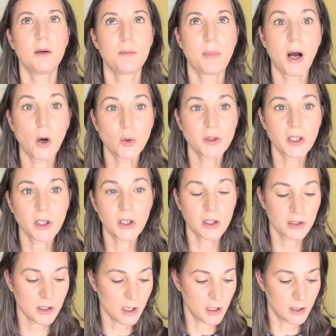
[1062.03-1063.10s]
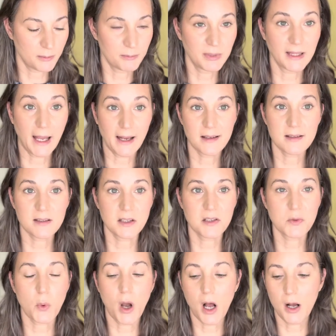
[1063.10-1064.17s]
powder lasts as
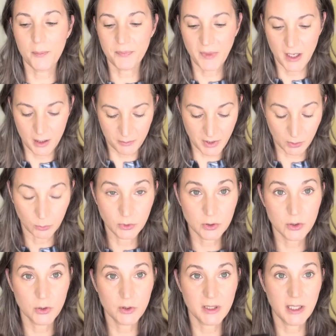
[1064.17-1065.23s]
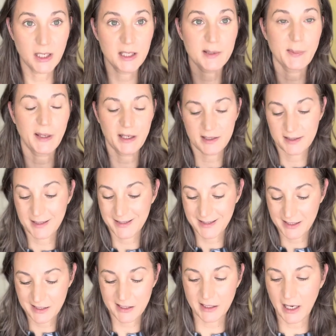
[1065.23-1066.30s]
well, but we'll do these because this
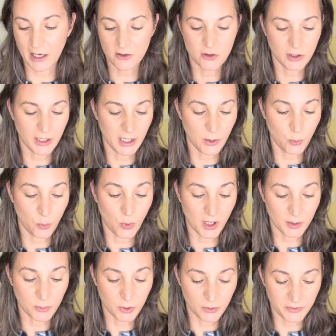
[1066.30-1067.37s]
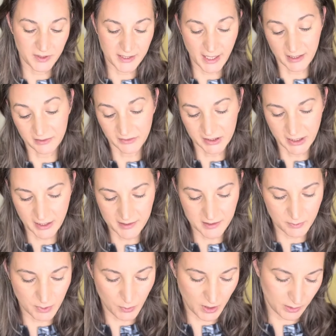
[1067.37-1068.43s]
is actually waterproof. It's advertised to
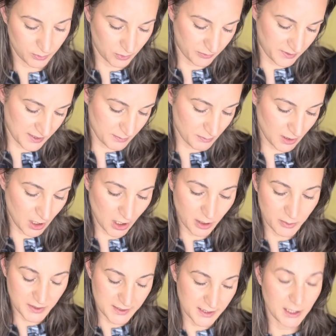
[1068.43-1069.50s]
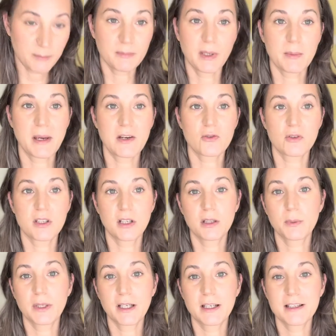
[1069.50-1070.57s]
be waterproof. It's Laura Mercier, maybe I should tell you
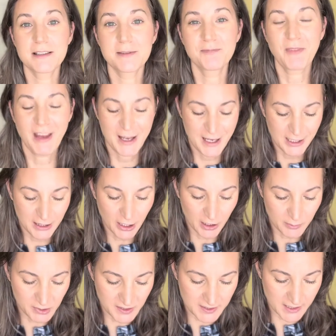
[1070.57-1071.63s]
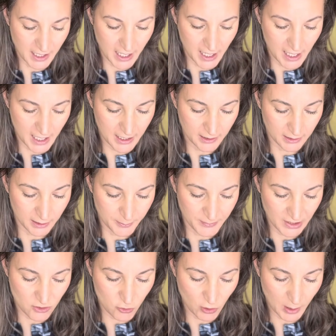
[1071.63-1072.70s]
what it is. Laura Mercier
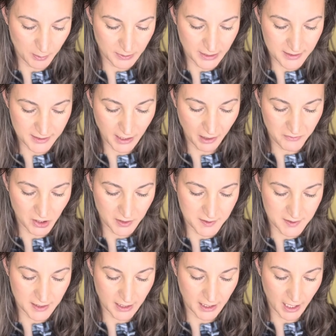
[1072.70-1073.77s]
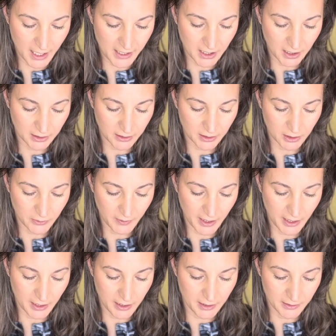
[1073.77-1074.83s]
strapless caviar stick eye color
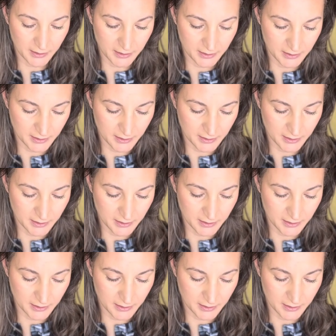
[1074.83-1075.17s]
crayon.